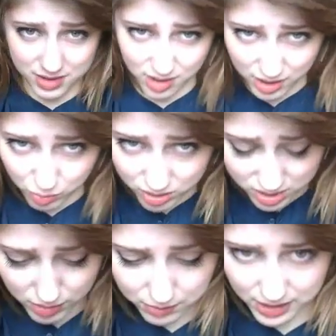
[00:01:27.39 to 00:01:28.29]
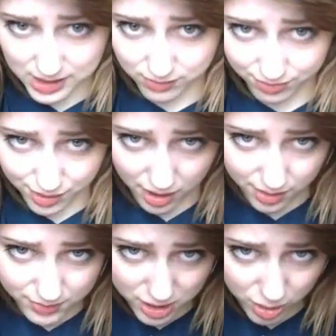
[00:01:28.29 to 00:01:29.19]
So you want to maybe leave
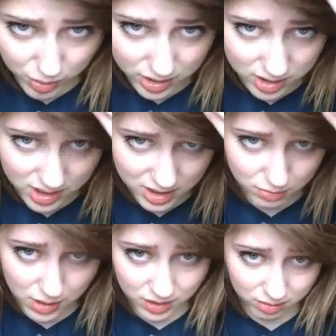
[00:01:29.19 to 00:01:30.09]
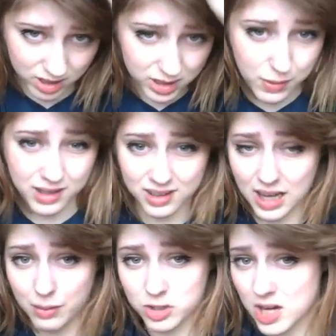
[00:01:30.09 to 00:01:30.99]
2 inches, maybe 3, depending
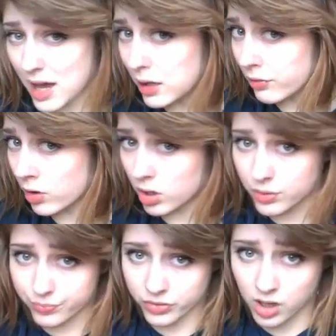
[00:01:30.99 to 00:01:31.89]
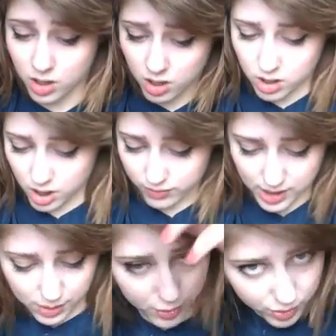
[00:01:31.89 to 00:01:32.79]
how much hair you've got
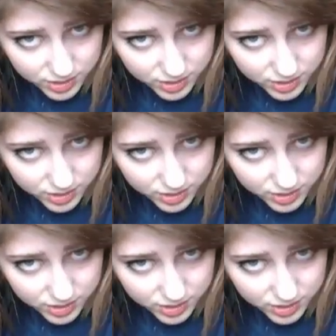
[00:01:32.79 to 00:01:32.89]
available.